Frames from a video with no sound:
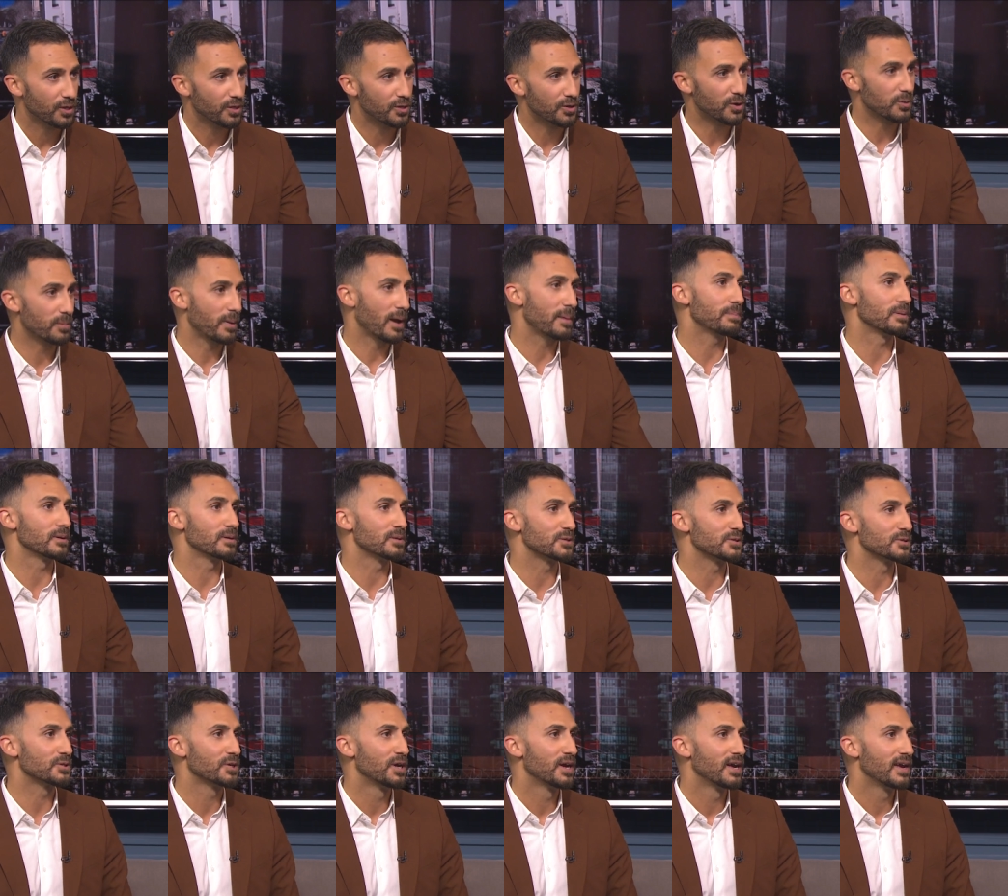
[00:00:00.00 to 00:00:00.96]
their
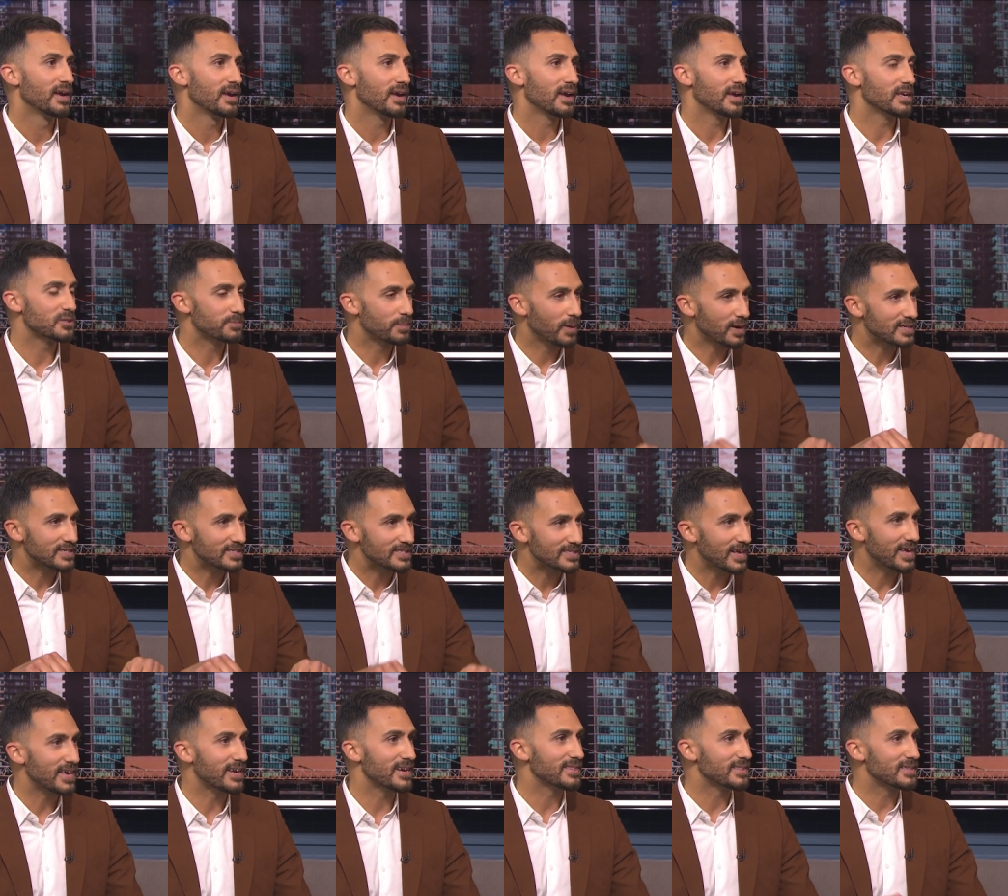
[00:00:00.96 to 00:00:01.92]
members is by
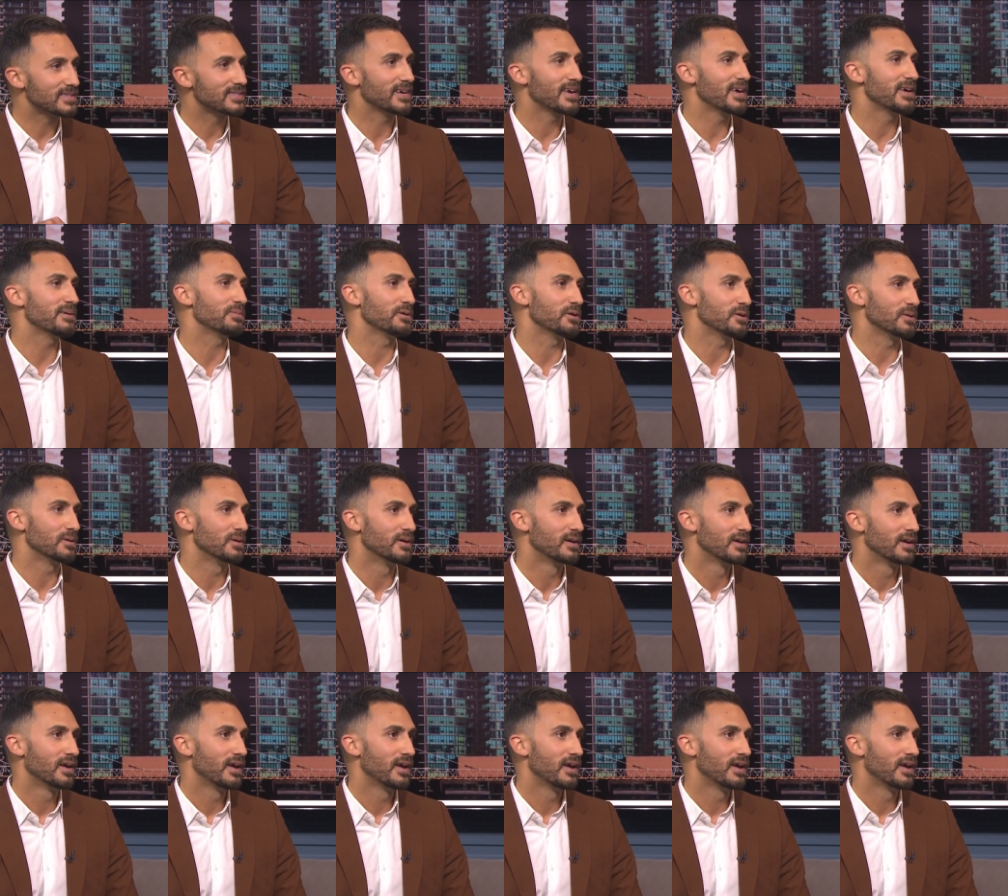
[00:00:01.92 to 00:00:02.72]
staying at the table